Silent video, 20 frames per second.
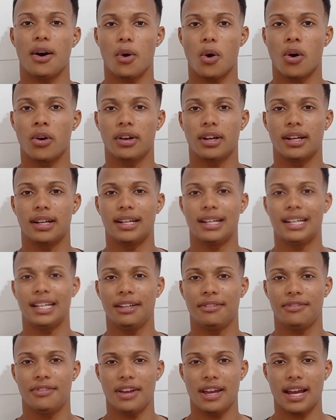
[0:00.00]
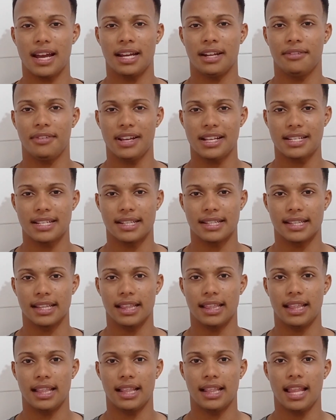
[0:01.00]
on an advanced
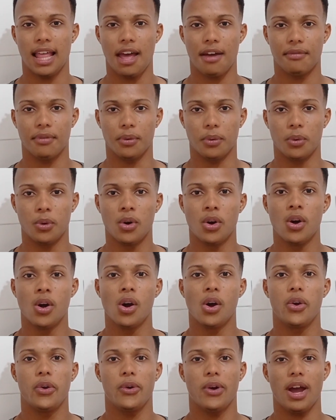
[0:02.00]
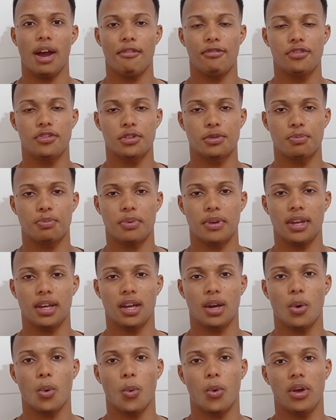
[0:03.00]
level, you have to
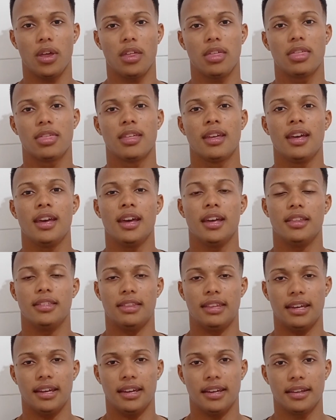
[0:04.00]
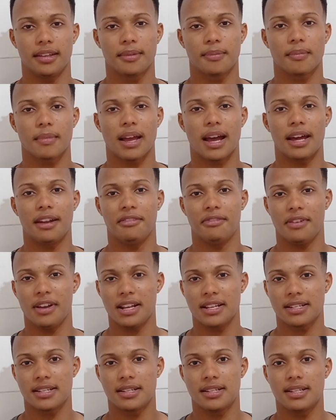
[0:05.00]
speak with the
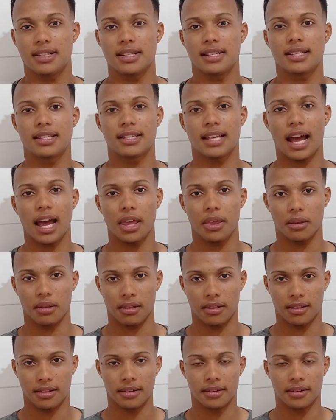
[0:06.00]
advanced style.